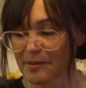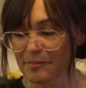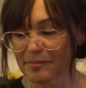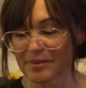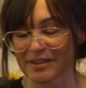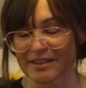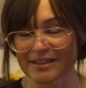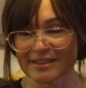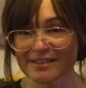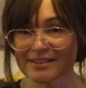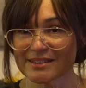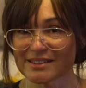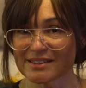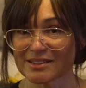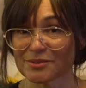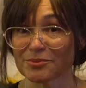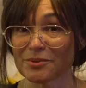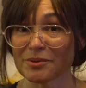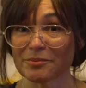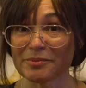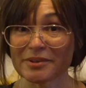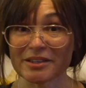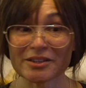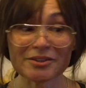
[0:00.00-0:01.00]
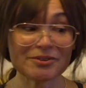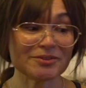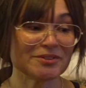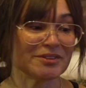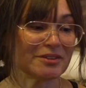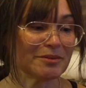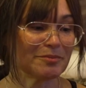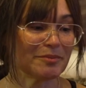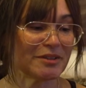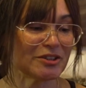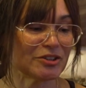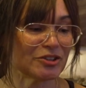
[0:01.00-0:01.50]
But this will be
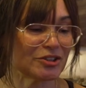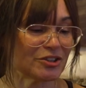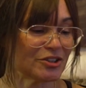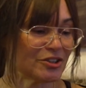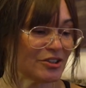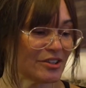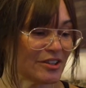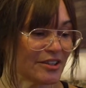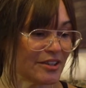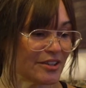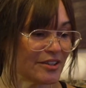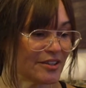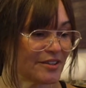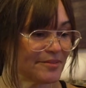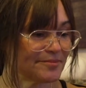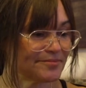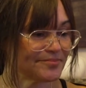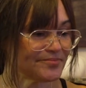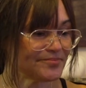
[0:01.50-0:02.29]
used much earlier.